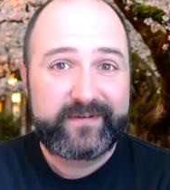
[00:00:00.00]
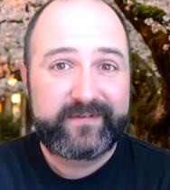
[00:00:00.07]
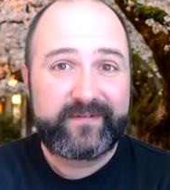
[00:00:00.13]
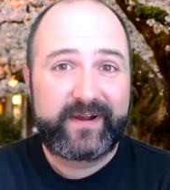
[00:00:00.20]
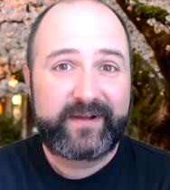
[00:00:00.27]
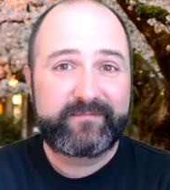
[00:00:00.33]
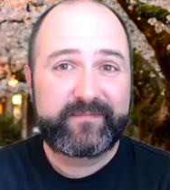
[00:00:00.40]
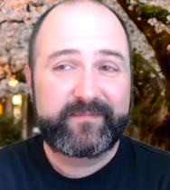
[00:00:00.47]

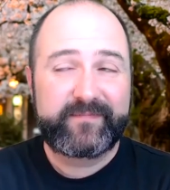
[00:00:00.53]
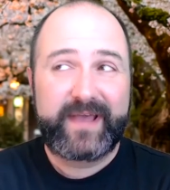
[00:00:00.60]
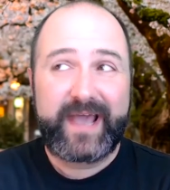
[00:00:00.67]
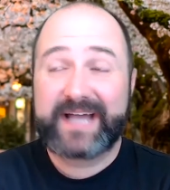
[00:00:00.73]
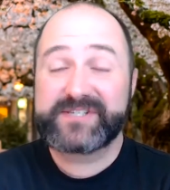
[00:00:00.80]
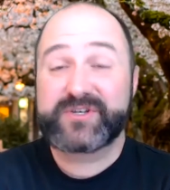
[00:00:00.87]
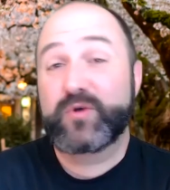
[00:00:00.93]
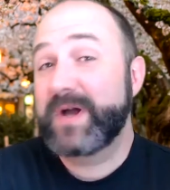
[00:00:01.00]
right?
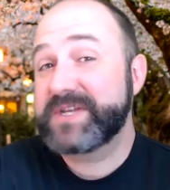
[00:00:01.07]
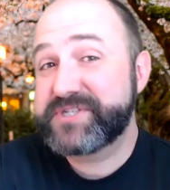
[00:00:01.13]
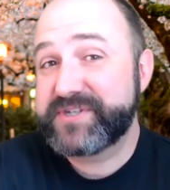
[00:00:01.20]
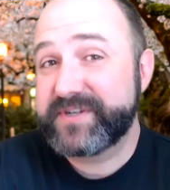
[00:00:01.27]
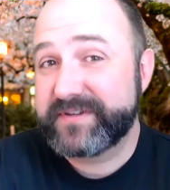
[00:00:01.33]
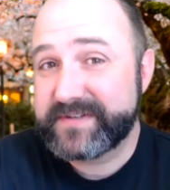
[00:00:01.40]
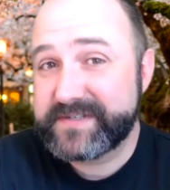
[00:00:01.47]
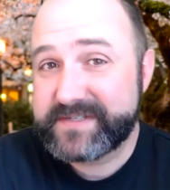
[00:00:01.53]
Ask
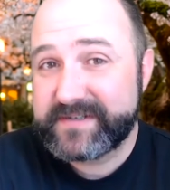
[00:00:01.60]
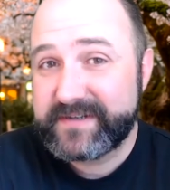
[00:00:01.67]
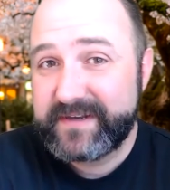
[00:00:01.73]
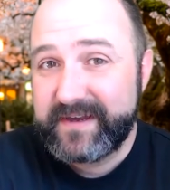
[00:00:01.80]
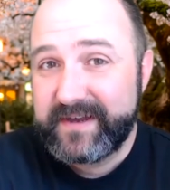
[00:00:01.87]
questions.